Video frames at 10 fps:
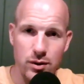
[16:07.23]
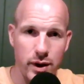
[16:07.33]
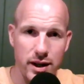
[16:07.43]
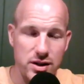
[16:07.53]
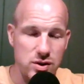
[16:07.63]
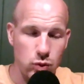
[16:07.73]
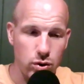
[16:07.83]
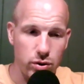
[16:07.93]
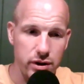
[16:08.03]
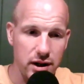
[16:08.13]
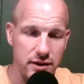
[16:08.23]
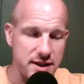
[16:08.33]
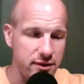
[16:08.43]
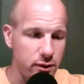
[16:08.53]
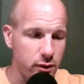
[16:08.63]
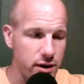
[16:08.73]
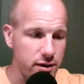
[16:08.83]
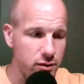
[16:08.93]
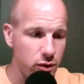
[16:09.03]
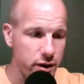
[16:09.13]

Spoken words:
The way this world loves everyone,